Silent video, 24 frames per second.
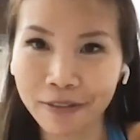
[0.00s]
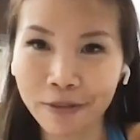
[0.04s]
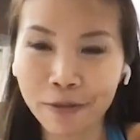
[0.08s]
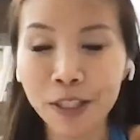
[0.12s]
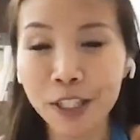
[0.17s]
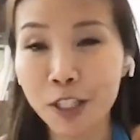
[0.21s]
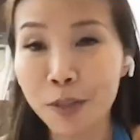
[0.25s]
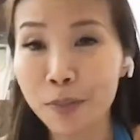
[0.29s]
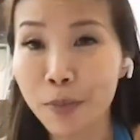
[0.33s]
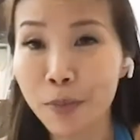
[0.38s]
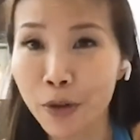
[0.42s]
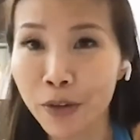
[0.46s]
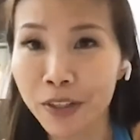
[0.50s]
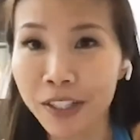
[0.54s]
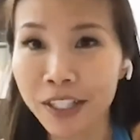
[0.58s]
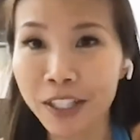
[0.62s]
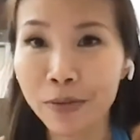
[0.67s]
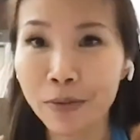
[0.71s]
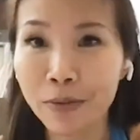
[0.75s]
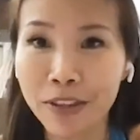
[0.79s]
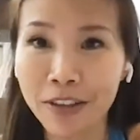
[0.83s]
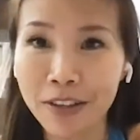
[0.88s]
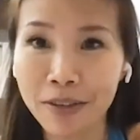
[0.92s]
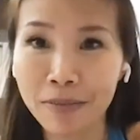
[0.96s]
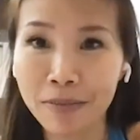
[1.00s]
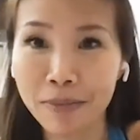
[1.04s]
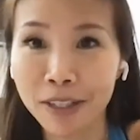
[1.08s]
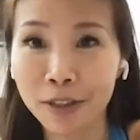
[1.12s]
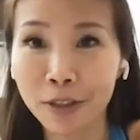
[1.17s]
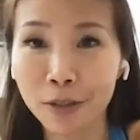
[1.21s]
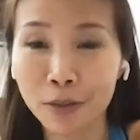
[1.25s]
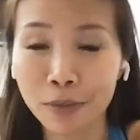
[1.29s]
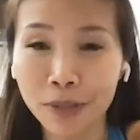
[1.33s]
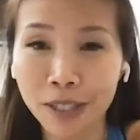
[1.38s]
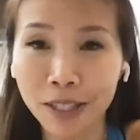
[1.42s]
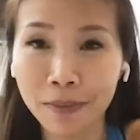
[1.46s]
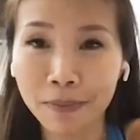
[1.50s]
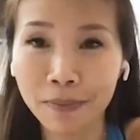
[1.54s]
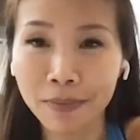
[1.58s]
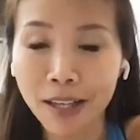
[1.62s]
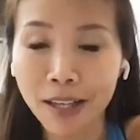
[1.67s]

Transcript: What does purity within mean to me?